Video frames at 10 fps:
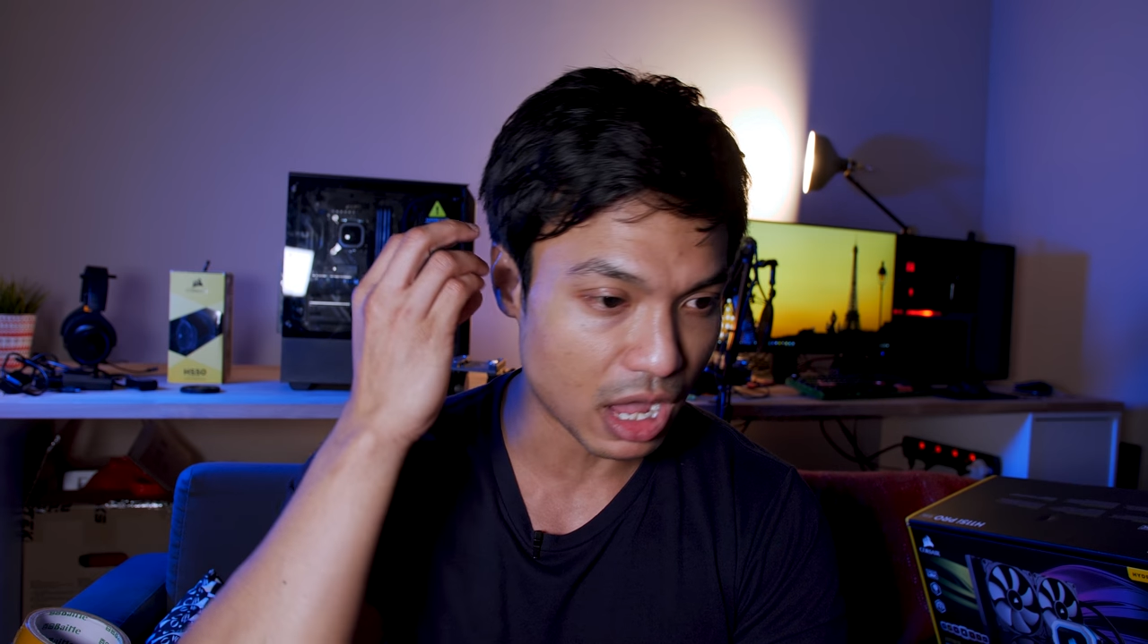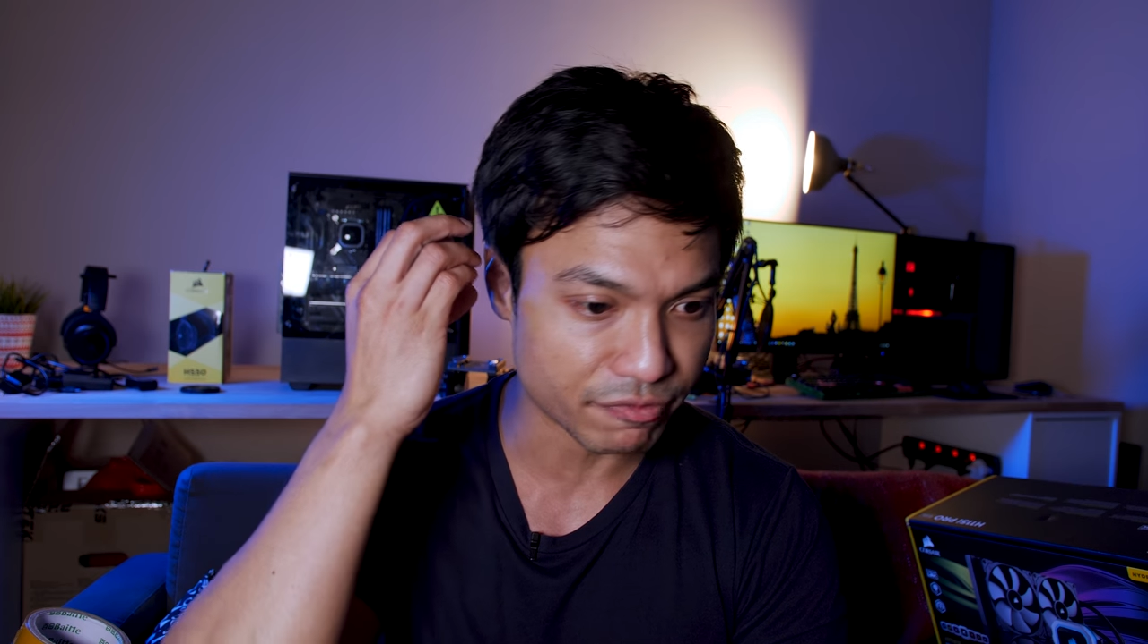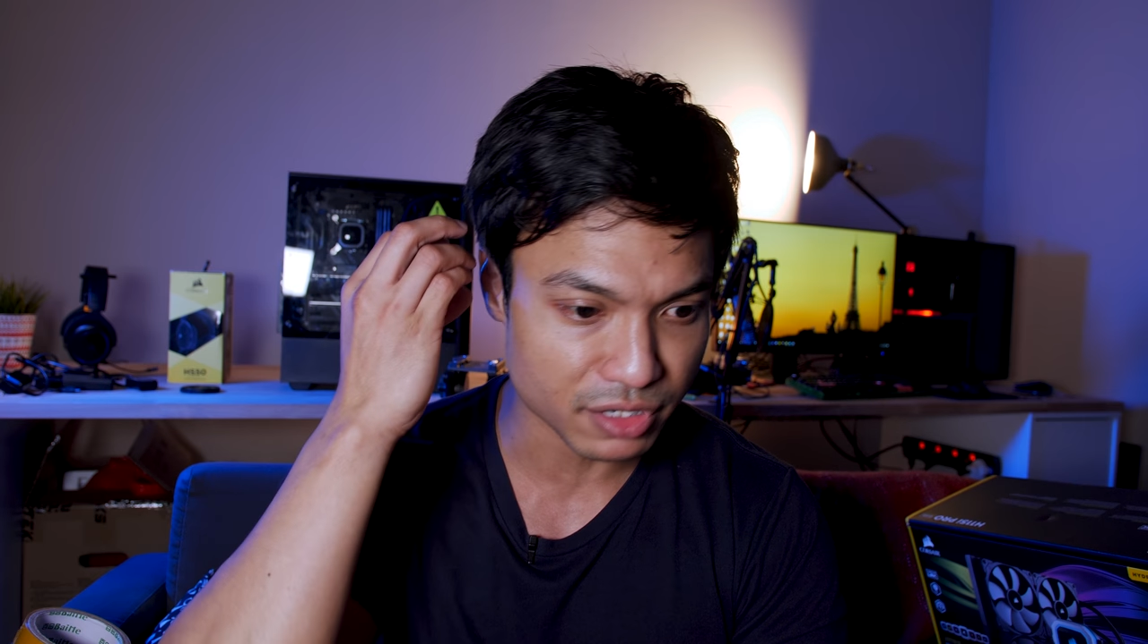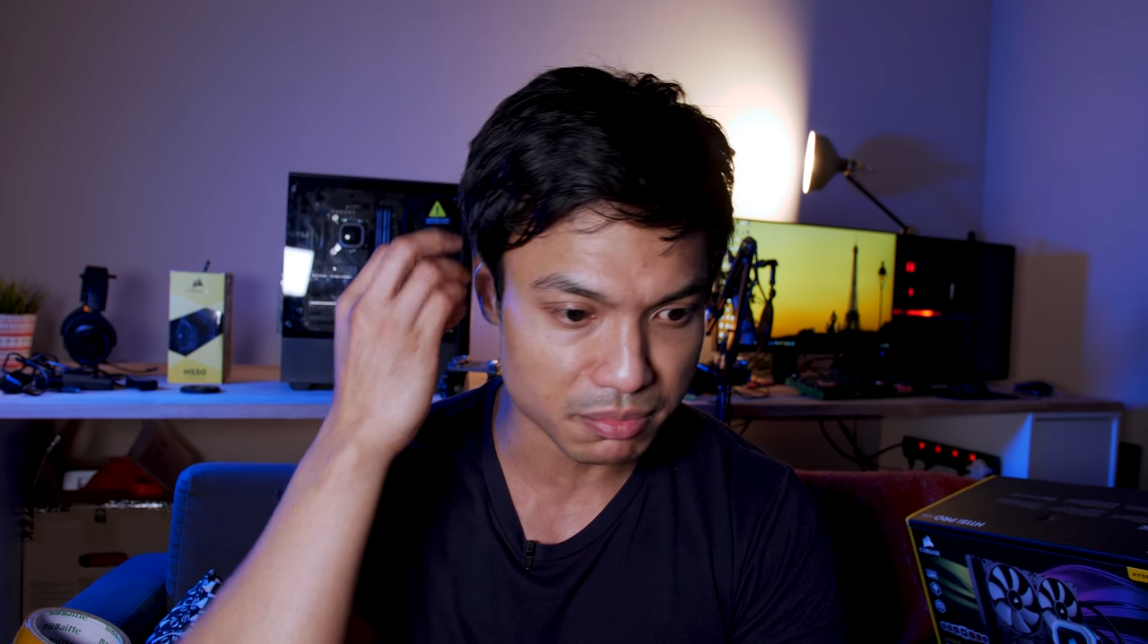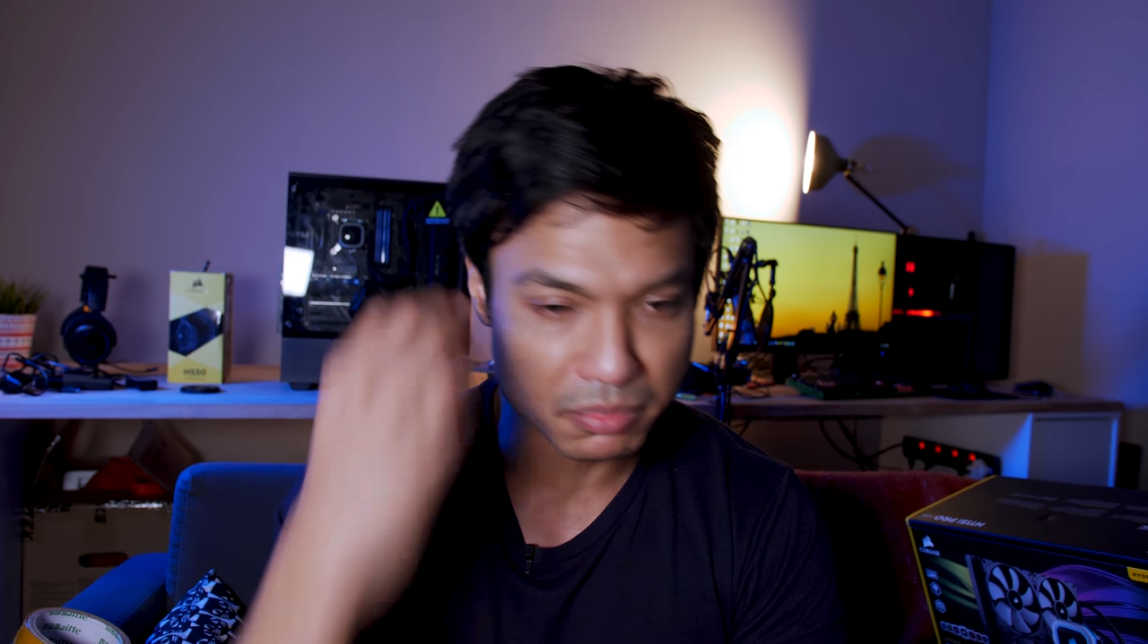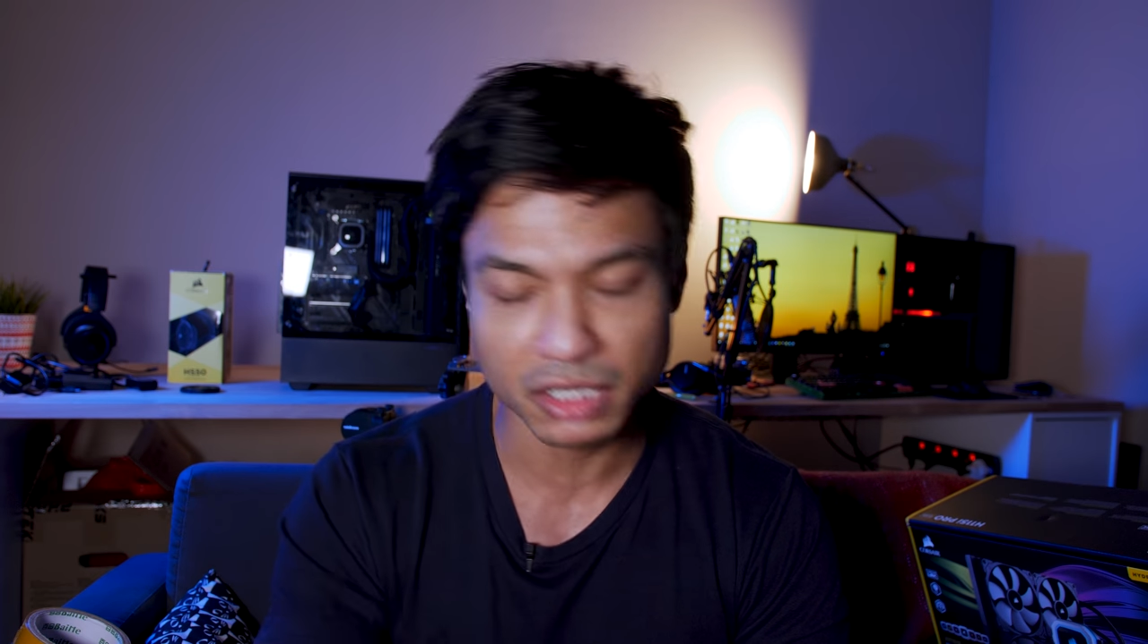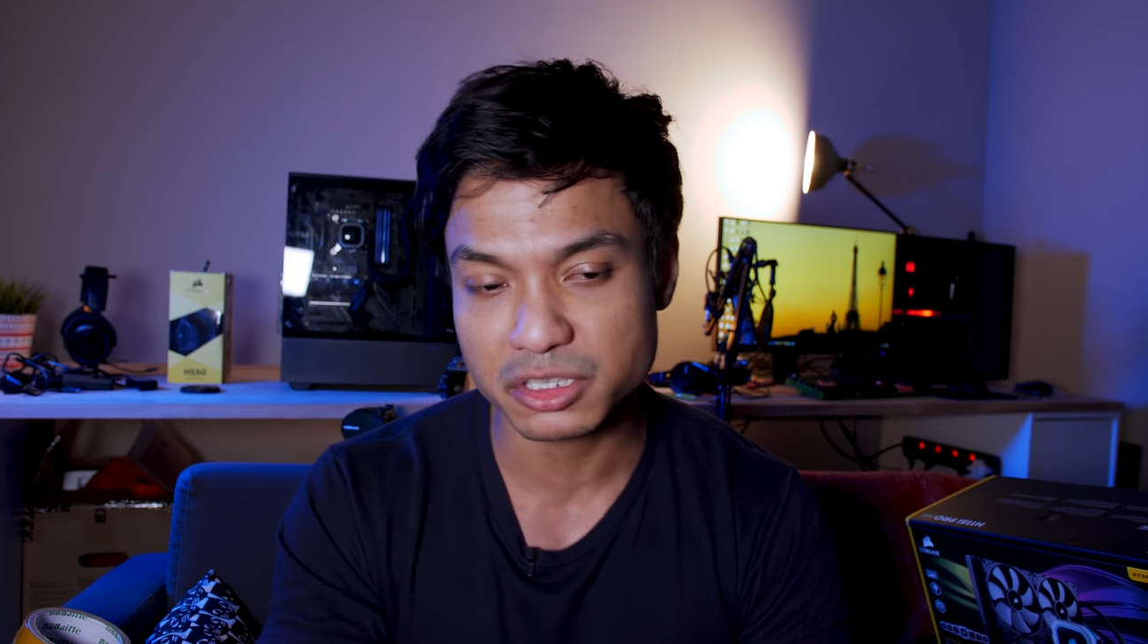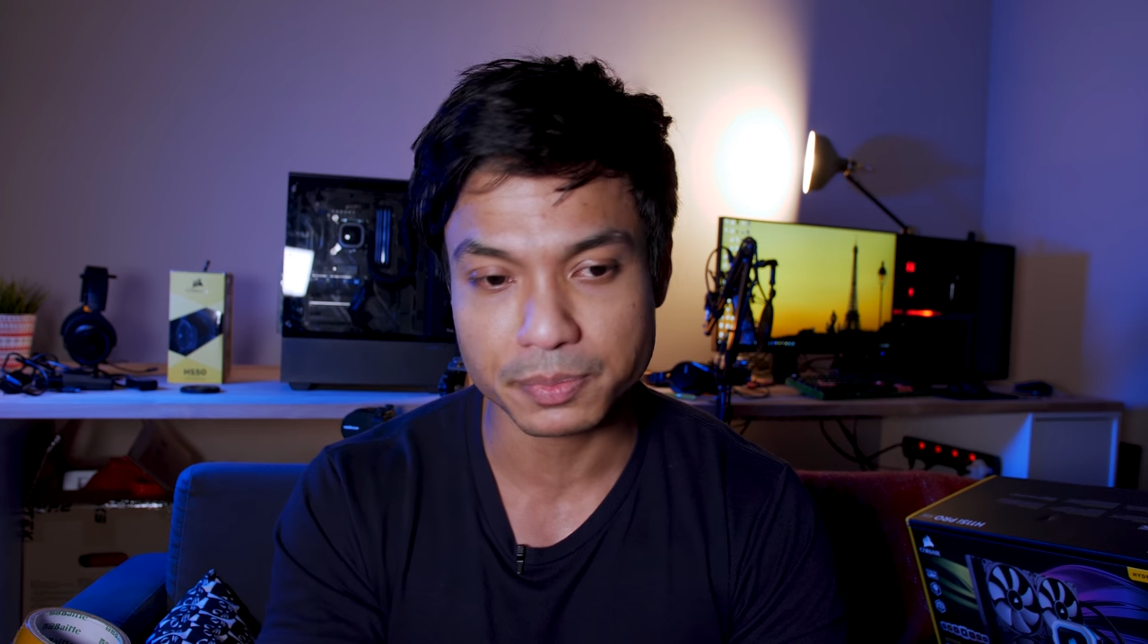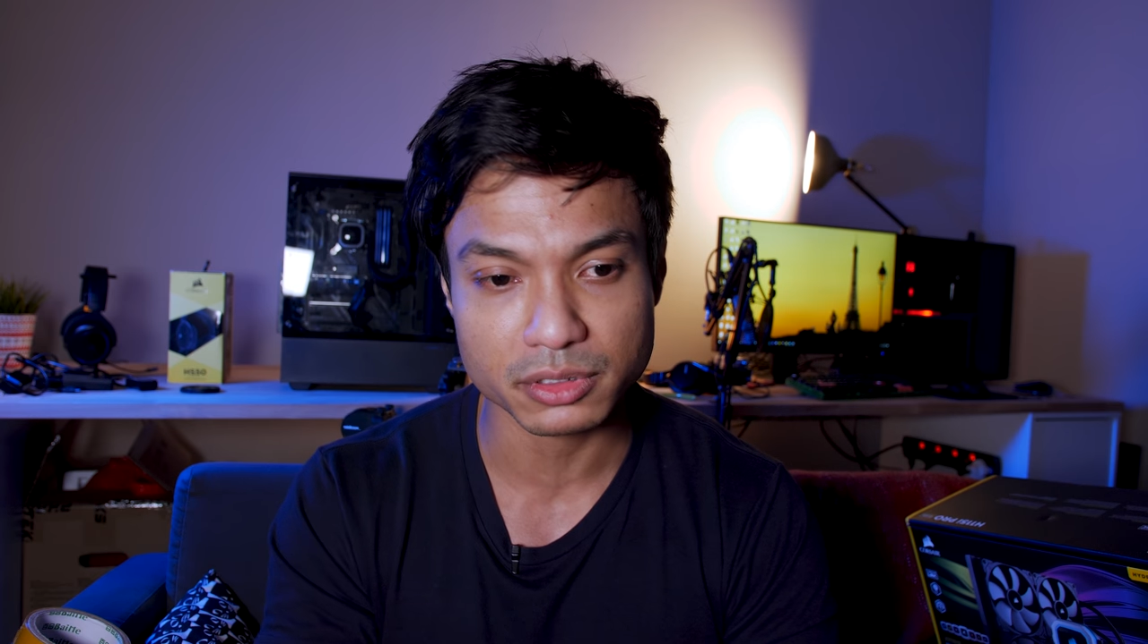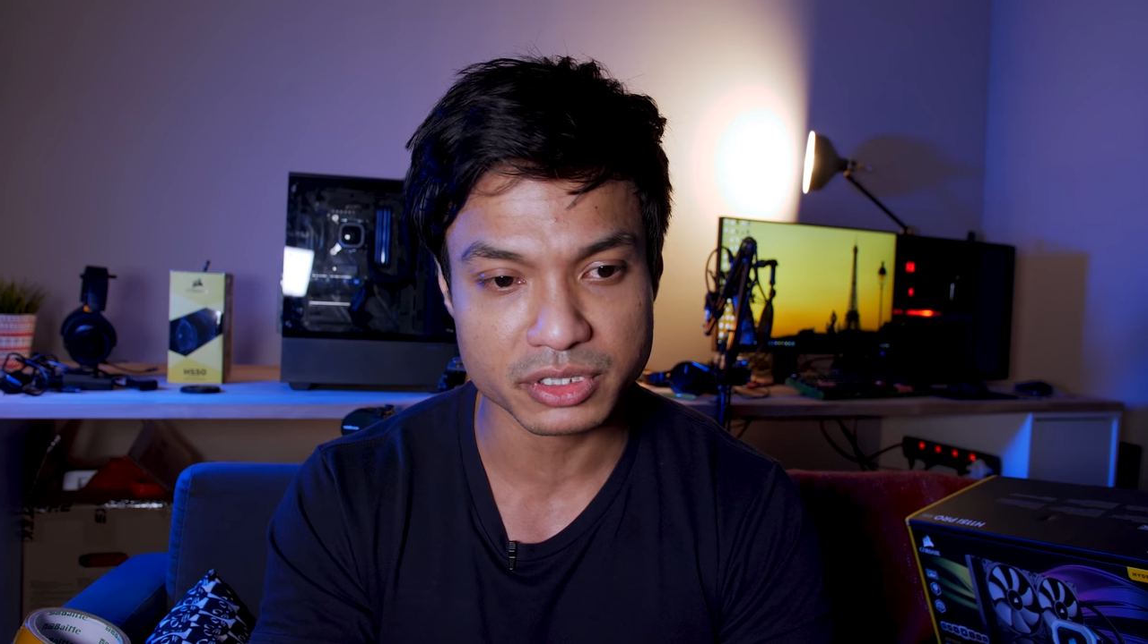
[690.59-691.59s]
I've done
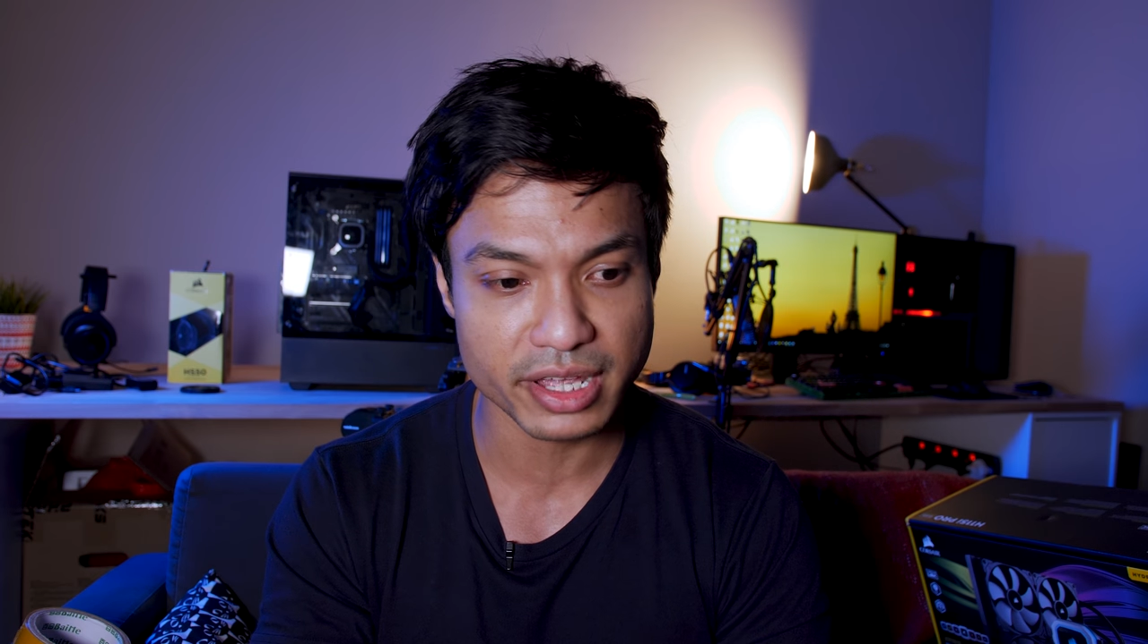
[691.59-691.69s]
multiple